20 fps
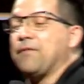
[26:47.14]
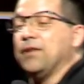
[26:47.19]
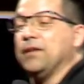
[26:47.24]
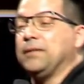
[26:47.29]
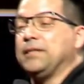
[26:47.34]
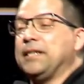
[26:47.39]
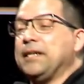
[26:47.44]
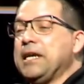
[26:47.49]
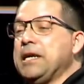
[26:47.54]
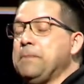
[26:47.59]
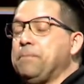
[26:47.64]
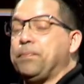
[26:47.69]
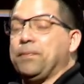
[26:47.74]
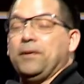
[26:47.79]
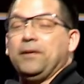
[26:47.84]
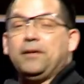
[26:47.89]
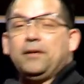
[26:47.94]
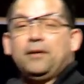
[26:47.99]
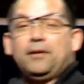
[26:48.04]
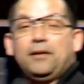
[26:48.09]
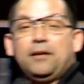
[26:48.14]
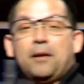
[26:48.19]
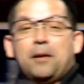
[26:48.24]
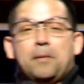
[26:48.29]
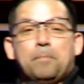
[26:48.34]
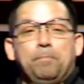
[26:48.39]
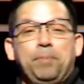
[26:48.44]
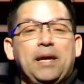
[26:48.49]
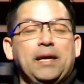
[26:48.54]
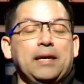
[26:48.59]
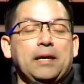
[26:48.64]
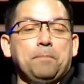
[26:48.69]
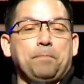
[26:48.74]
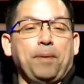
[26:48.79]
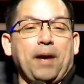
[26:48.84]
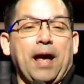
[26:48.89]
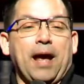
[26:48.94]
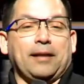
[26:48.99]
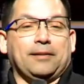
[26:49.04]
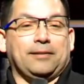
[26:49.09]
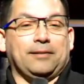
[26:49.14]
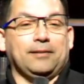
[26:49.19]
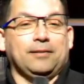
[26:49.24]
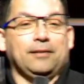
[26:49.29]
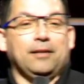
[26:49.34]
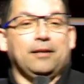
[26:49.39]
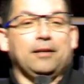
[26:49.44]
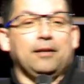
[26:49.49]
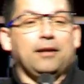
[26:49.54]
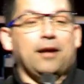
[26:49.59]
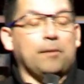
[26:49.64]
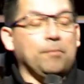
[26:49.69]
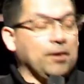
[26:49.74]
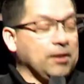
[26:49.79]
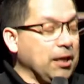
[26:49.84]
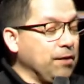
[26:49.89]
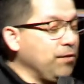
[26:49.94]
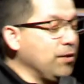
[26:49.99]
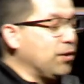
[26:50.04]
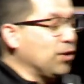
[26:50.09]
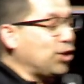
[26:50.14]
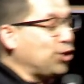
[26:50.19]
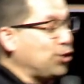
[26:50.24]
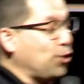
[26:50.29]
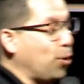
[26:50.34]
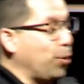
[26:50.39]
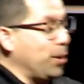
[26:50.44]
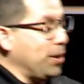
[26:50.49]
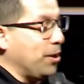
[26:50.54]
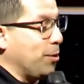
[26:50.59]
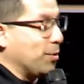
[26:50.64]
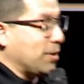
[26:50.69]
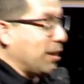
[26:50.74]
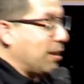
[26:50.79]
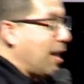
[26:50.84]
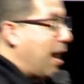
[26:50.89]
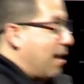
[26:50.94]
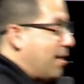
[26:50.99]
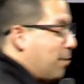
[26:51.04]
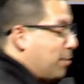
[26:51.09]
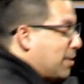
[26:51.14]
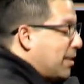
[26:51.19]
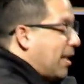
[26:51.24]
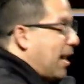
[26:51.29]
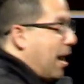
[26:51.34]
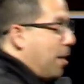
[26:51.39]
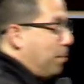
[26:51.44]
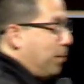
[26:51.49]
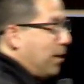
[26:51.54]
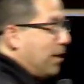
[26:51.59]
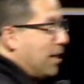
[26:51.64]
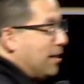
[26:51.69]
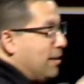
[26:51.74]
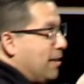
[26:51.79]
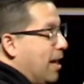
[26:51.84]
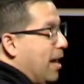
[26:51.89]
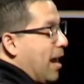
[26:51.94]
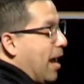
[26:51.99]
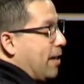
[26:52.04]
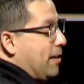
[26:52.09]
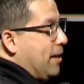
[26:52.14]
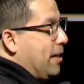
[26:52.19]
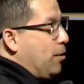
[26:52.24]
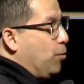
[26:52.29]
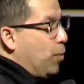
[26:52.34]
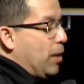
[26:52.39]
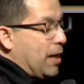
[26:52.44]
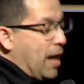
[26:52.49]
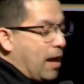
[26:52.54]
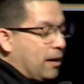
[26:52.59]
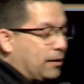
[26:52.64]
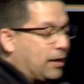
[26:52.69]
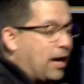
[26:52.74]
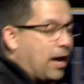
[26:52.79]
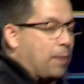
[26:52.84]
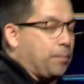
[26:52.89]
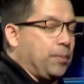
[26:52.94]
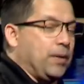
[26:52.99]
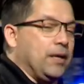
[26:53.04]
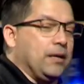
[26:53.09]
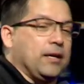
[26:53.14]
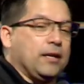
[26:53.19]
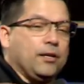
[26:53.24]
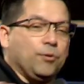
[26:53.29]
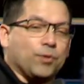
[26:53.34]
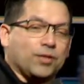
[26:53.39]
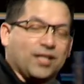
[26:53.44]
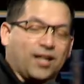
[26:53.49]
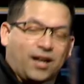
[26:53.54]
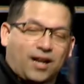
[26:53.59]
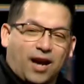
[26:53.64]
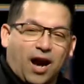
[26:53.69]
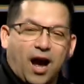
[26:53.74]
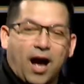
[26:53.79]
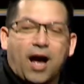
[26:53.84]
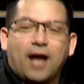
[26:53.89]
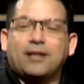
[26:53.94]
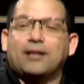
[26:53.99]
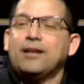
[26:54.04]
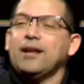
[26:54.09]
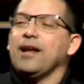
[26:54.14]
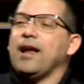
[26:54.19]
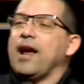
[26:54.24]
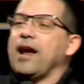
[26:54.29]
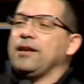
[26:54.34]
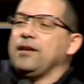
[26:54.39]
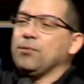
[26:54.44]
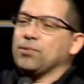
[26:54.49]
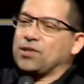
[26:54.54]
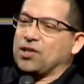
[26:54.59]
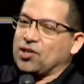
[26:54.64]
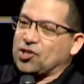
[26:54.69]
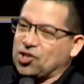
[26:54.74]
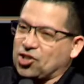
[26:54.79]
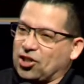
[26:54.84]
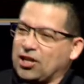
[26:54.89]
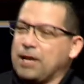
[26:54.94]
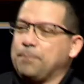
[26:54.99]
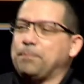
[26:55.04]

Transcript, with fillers: a deep, big impact. I'm gonna give you this story. There was a guy that was camping and, and he went out camping and he was in a cot and he was going to sleep